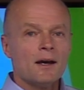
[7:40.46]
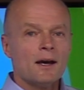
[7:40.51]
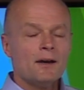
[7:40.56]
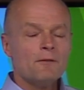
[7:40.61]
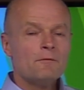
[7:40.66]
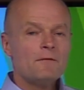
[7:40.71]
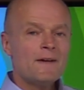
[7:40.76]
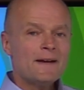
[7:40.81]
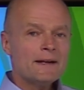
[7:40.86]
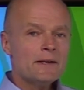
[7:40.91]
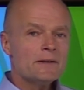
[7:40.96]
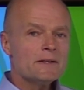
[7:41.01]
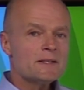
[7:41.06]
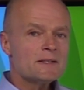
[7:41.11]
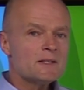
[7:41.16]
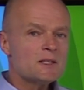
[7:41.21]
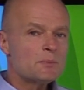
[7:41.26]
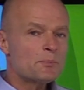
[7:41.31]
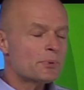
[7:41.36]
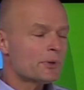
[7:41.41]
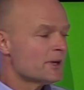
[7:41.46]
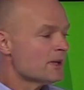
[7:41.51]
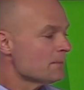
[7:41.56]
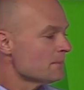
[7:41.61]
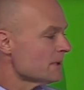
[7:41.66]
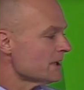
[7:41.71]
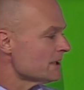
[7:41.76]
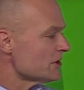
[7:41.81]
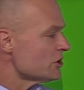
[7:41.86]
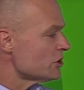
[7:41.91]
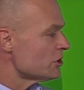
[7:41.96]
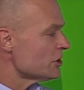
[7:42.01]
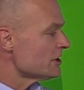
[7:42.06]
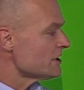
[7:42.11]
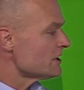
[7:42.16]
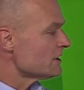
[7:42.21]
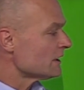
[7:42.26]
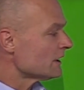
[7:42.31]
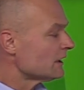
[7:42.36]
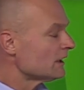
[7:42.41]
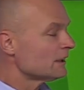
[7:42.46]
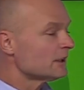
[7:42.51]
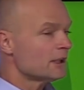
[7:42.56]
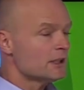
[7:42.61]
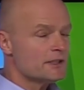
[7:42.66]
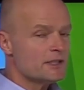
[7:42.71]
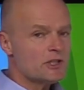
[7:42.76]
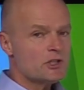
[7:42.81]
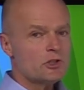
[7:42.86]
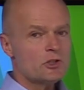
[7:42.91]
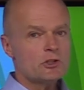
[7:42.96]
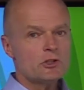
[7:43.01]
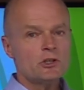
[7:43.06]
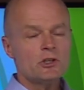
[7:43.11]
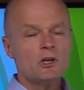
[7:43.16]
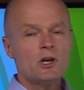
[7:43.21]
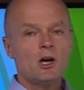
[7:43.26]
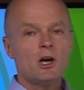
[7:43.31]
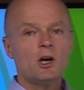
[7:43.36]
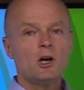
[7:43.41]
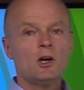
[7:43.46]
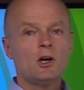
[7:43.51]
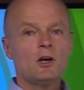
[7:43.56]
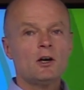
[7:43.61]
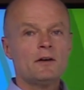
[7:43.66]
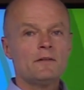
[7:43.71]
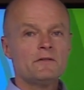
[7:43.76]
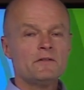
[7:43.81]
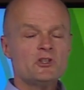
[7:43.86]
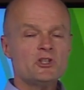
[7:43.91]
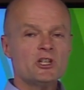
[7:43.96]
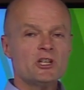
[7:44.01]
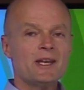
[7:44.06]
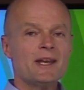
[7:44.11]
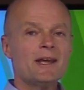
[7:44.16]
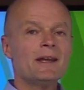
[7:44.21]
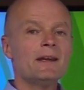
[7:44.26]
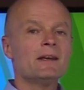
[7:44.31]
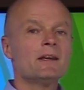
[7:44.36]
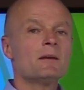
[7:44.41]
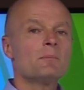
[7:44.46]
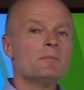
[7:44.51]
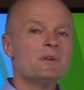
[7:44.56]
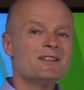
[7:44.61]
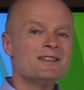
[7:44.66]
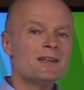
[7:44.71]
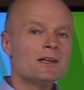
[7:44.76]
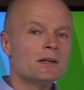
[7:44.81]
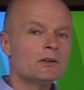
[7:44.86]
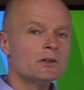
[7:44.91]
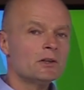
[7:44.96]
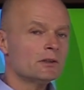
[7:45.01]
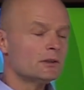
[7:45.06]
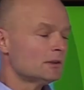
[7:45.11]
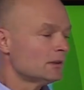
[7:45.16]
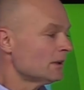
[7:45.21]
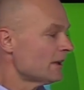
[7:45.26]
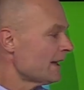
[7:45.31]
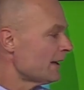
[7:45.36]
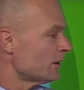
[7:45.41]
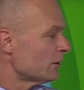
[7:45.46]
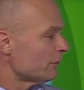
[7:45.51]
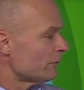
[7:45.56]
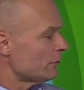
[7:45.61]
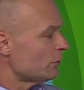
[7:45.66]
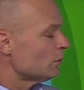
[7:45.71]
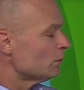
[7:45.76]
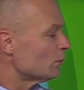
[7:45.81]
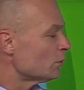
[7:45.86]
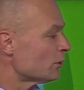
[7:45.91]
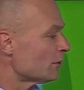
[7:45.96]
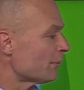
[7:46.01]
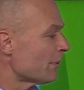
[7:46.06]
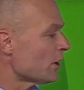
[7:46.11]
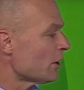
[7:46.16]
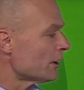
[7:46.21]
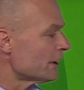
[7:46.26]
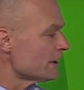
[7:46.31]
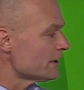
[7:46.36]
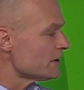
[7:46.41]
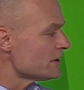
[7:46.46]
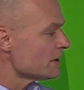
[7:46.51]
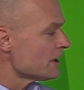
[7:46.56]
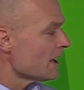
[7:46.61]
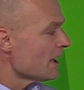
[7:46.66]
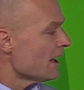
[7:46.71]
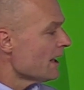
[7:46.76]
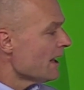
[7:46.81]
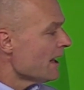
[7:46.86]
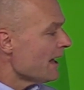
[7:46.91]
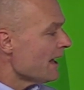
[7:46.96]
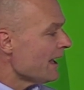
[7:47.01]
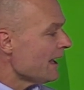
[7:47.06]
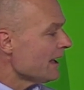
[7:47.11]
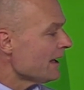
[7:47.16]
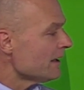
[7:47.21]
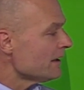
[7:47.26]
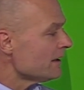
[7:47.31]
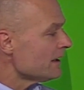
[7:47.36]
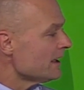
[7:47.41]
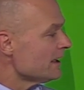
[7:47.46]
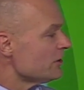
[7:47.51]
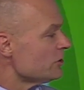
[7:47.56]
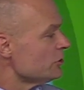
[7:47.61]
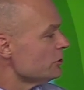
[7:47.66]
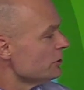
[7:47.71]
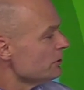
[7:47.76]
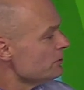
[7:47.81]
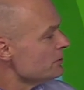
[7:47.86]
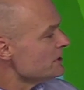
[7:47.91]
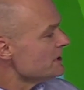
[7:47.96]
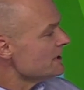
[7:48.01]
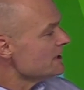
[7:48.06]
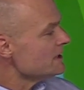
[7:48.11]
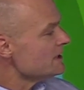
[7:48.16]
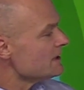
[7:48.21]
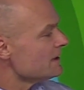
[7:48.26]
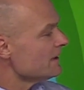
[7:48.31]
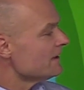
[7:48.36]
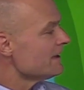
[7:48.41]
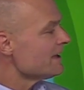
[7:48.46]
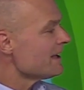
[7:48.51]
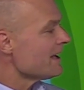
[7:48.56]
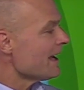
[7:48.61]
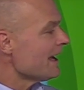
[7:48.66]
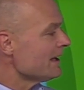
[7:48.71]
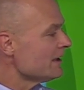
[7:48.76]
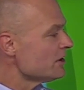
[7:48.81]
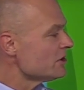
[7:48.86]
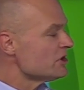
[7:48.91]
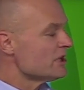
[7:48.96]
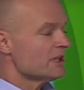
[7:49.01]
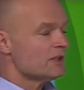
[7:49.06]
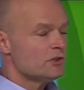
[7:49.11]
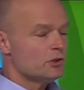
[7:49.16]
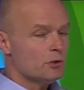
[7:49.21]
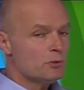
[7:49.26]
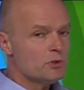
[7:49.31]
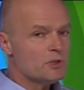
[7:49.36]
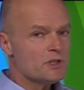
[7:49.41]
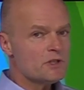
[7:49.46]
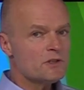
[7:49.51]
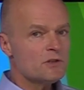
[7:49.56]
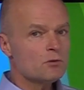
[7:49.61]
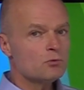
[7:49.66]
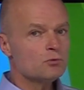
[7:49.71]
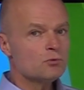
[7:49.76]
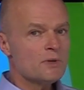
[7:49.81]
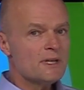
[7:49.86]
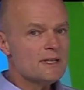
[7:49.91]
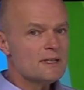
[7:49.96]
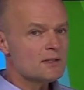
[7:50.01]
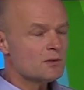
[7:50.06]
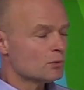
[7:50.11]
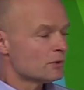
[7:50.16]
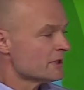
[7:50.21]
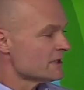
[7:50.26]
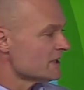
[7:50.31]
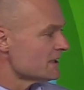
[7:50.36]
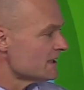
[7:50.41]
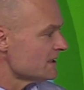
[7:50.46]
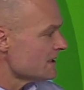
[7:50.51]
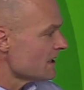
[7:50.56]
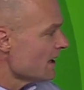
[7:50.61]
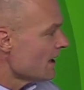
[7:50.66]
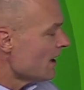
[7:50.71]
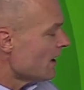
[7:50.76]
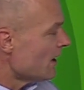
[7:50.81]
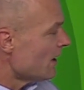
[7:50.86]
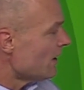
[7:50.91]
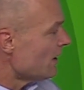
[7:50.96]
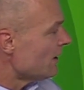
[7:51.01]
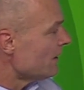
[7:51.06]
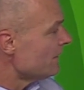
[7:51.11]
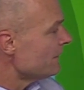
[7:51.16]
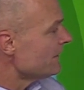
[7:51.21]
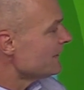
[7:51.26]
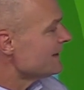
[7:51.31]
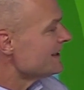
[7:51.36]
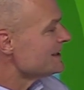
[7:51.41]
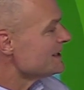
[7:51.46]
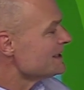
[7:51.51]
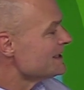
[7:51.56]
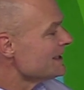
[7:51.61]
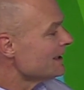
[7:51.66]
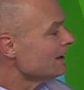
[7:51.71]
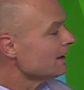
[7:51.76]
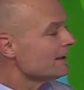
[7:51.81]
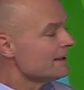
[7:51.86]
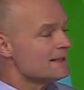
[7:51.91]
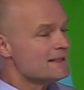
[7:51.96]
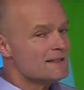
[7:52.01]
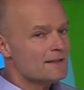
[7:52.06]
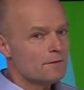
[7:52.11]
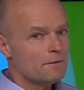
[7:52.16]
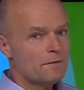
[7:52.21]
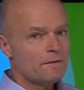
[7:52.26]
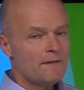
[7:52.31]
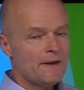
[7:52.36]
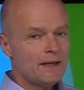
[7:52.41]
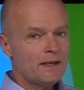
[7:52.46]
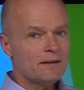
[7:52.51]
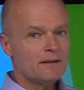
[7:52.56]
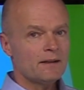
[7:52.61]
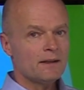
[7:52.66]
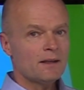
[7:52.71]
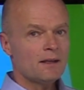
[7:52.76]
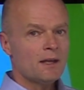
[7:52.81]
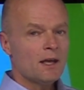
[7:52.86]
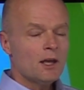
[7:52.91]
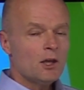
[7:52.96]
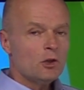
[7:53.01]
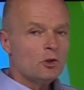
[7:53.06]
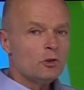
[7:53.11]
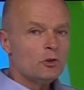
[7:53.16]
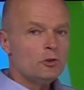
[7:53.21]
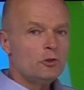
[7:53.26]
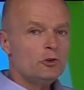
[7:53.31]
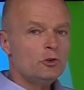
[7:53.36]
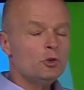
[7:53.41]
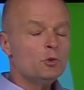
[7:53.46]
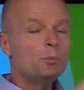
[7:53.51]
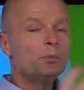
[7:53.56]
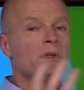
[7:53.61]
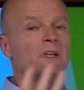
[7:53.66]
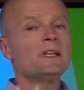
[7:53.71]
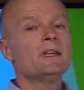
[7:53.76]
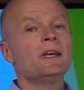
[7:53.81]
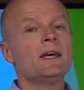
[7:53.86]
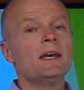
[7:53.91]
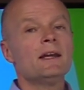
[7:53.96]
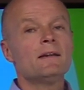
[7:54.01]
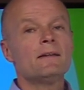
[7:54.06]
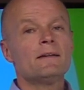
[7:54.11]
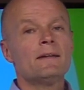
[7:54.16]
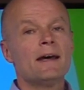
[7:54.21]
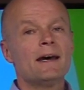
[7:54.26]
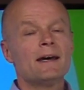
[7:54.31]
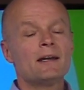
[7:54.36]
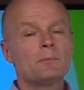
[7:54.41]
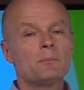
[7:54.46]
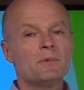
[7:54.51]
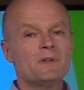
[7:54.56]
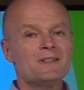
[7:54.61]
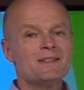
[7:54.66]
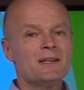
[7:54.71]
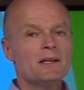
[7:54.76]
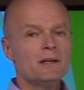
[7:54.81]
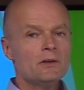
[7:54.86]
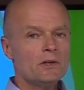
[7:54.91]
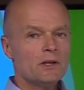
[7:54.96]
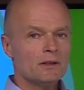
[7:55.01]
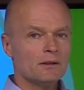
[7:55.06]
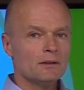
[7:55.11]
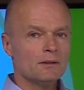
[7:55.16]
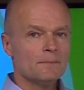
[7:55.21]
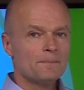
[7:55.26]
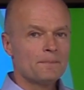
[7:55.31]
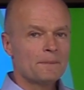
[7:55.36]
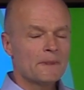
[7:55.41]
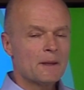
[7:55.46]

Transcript: A virus is pretty much just a cluster of genetic material and a few more parts, and it uses the energy, it uses the resources of the cell it's infecting to duplicate that material.